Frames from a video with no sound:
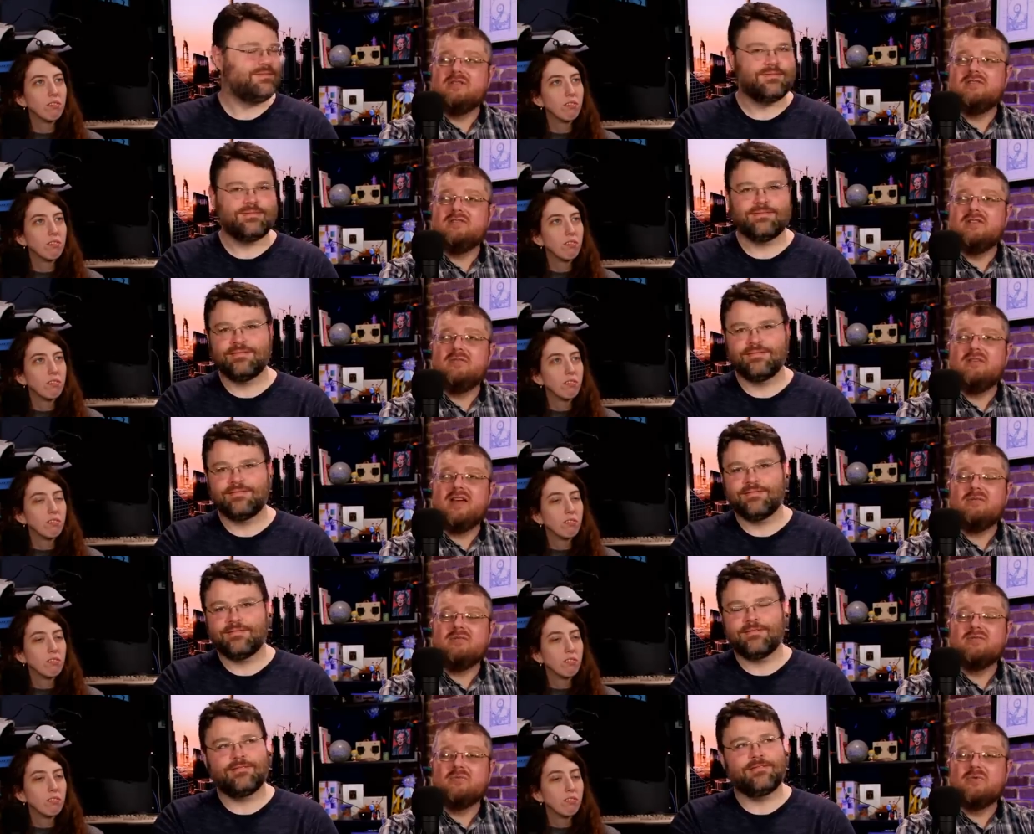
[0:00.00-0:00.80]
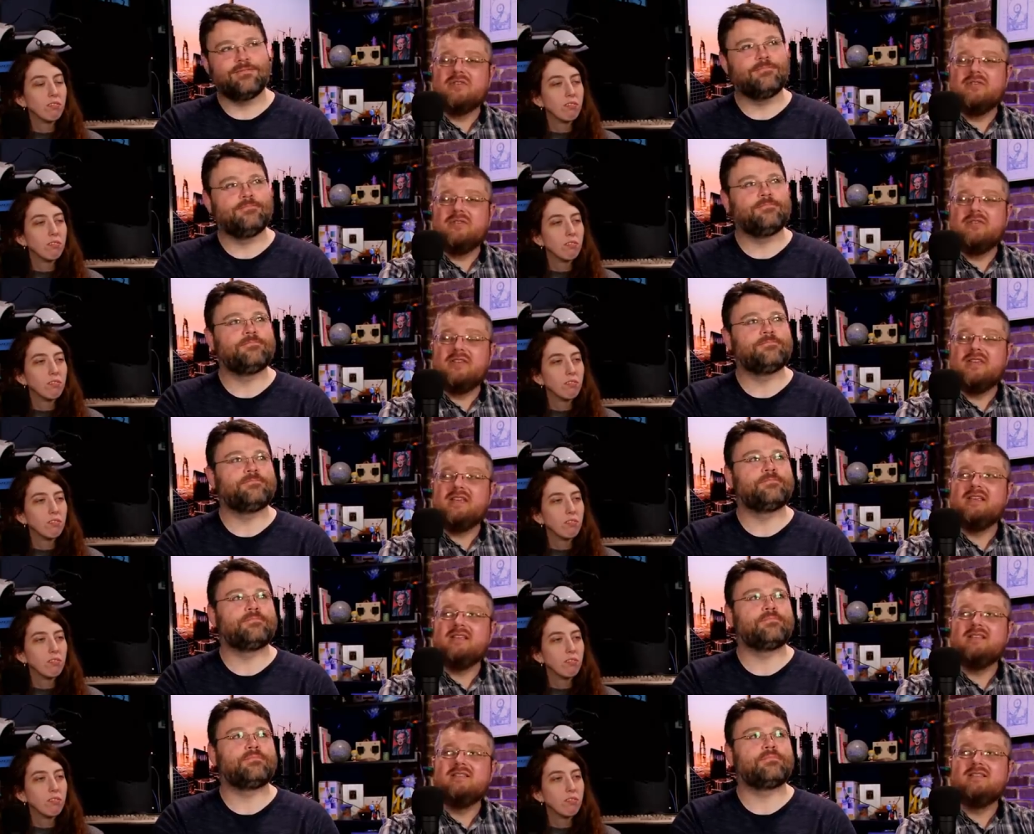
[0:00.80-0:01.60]
Speaker 1: because you know that was one of the
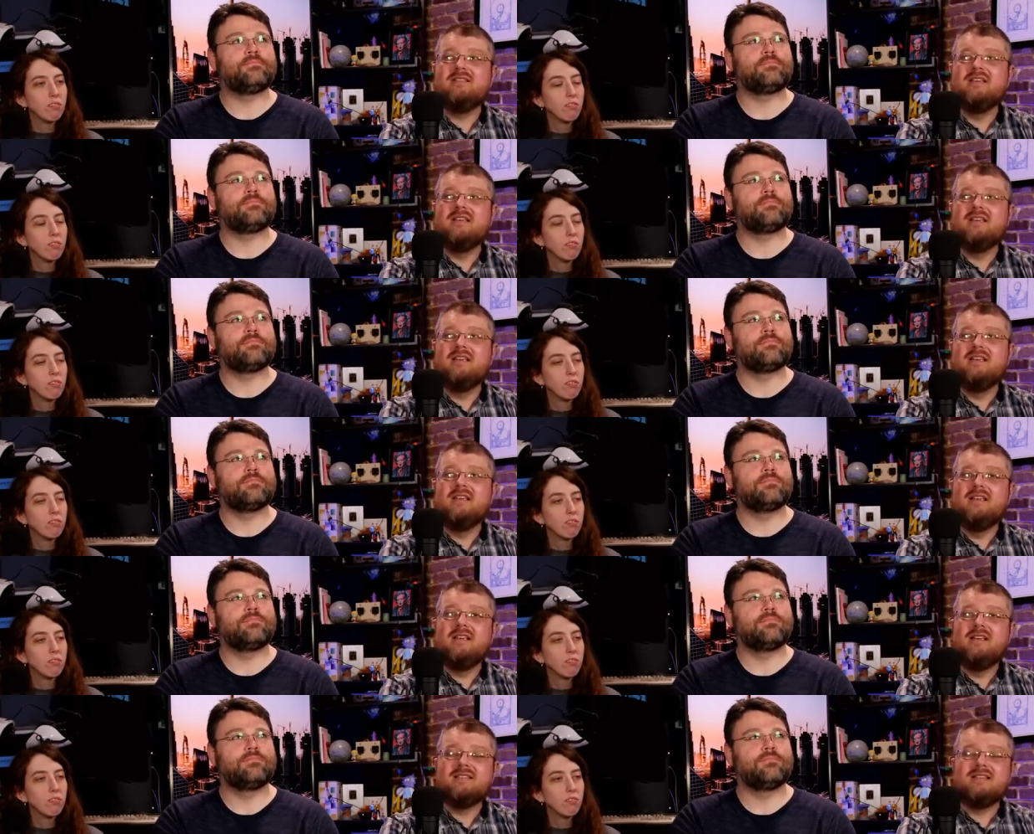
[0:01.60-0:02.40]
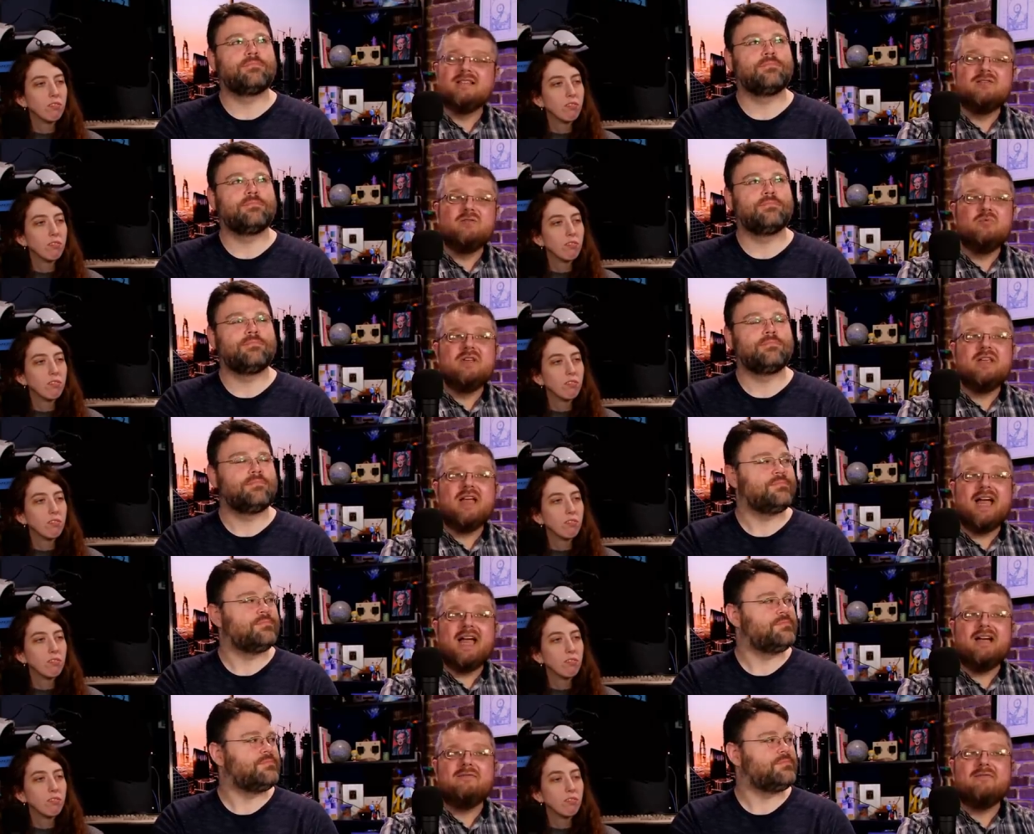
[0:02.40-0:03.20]
things. It's like, do we
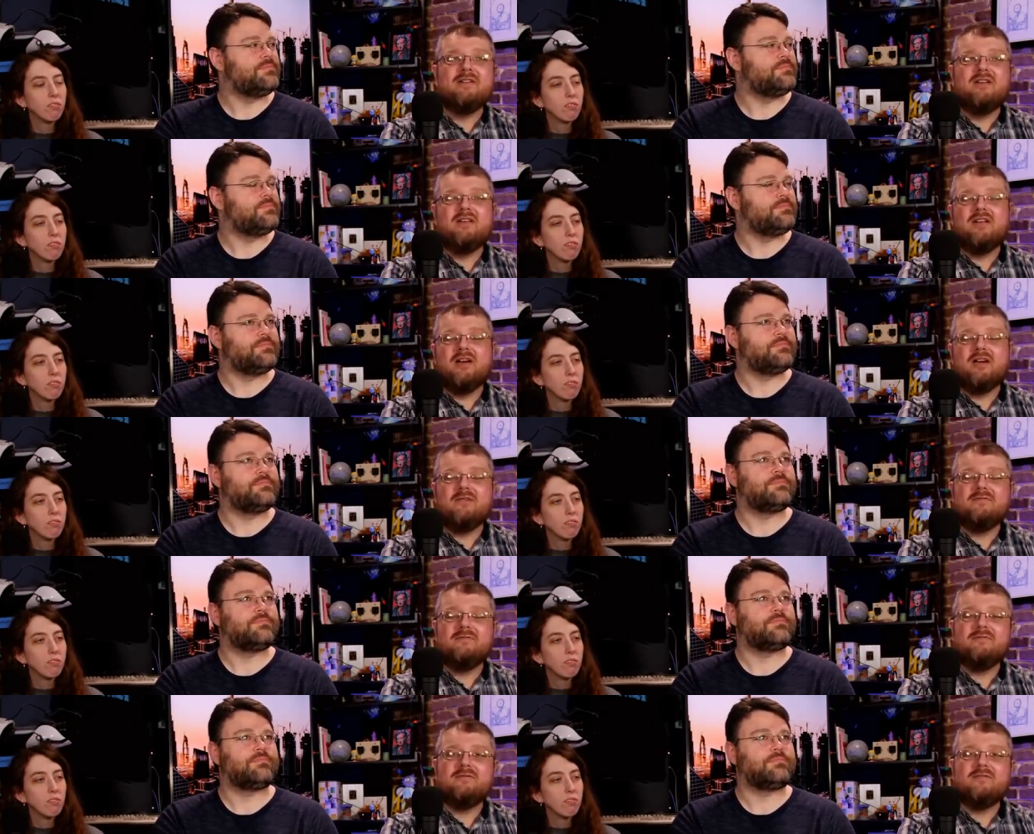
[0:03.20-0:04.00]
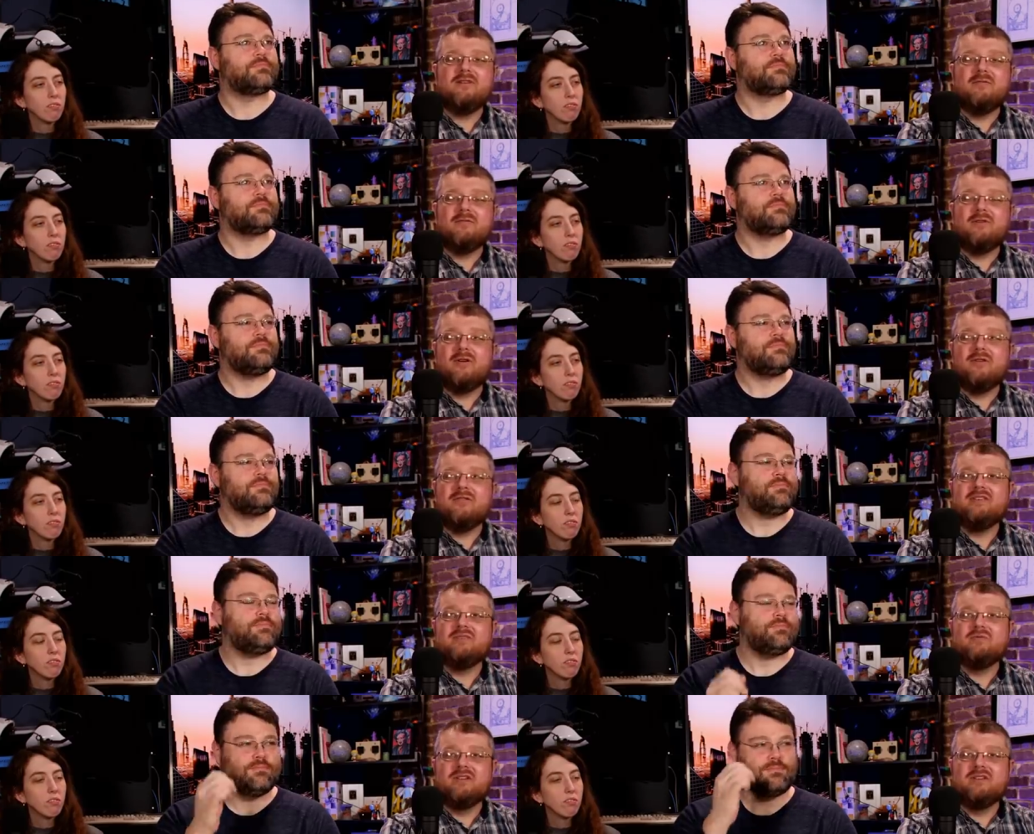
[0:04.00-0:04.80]
have enough of all
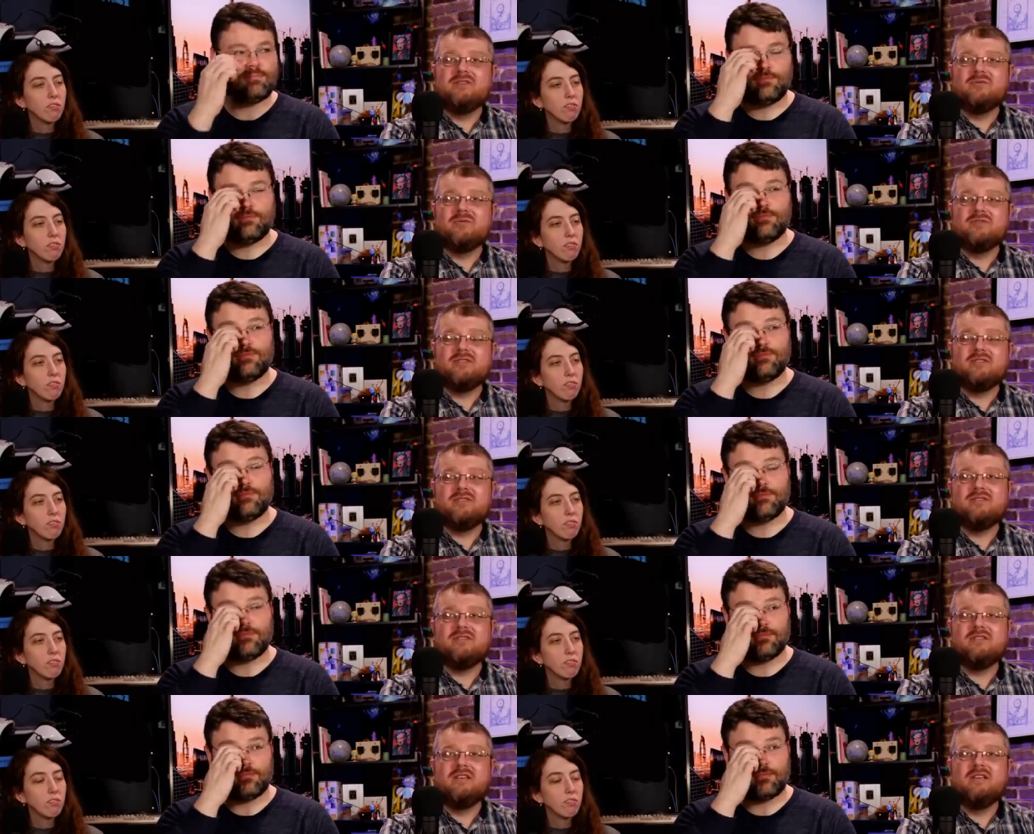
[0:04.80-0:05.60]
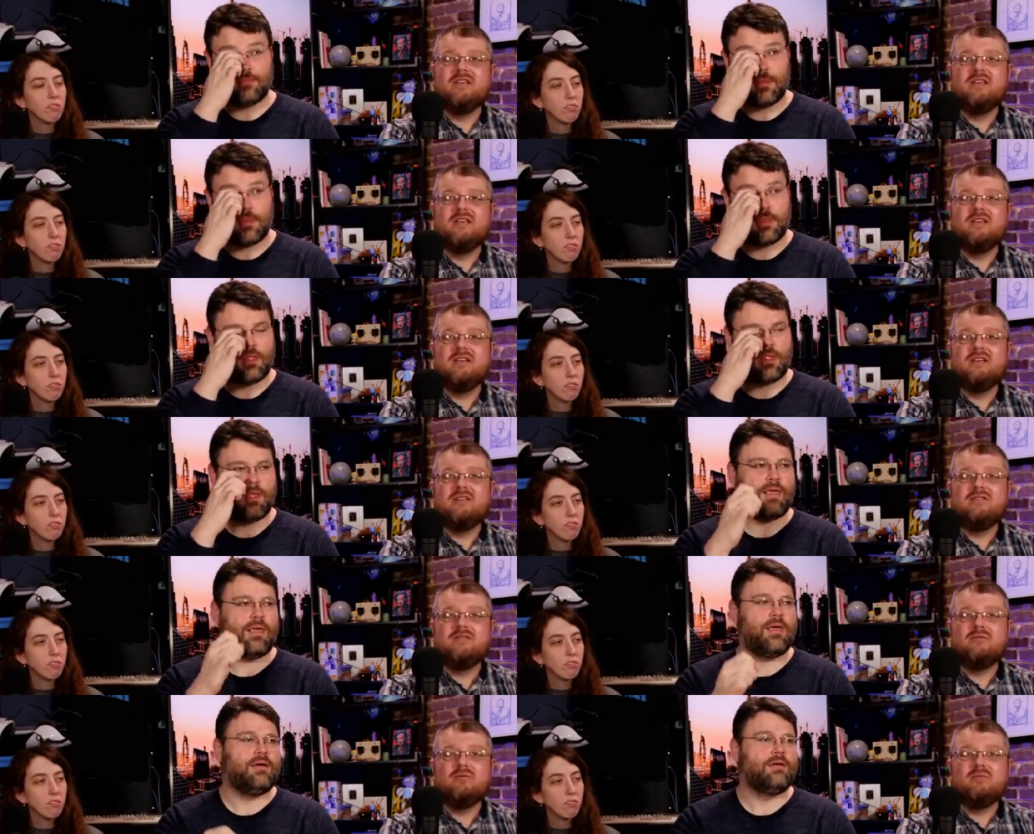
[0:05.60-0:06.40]
these resources
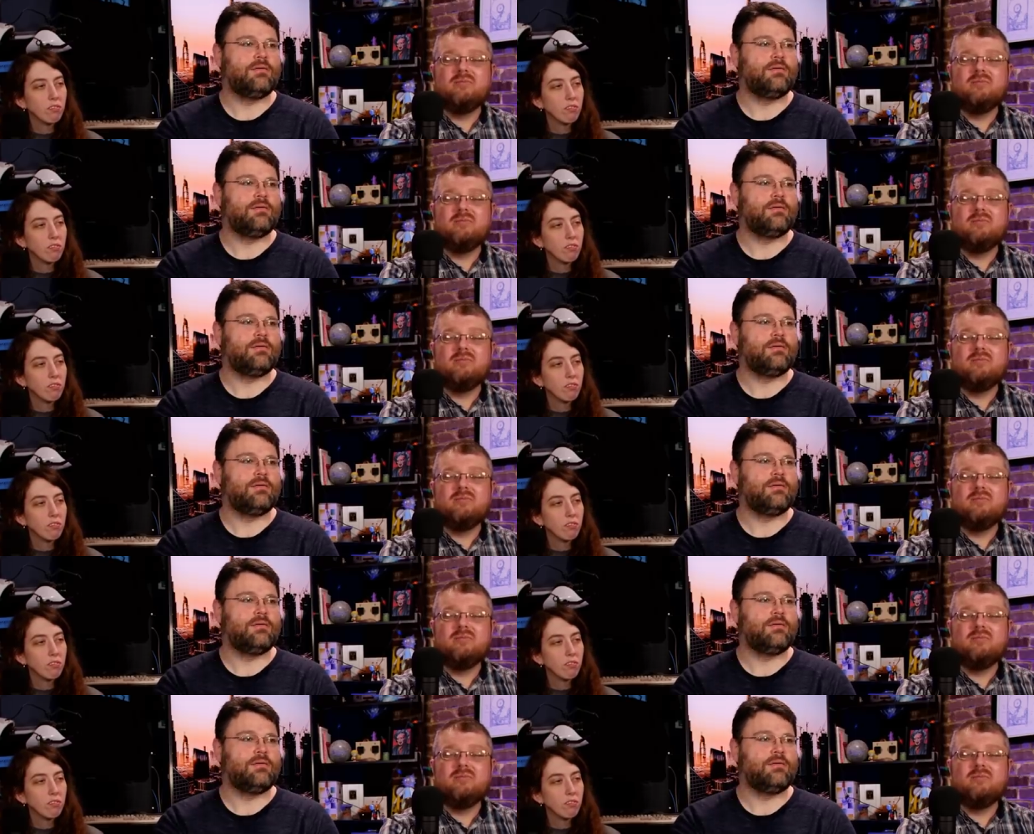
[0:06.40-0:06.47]
to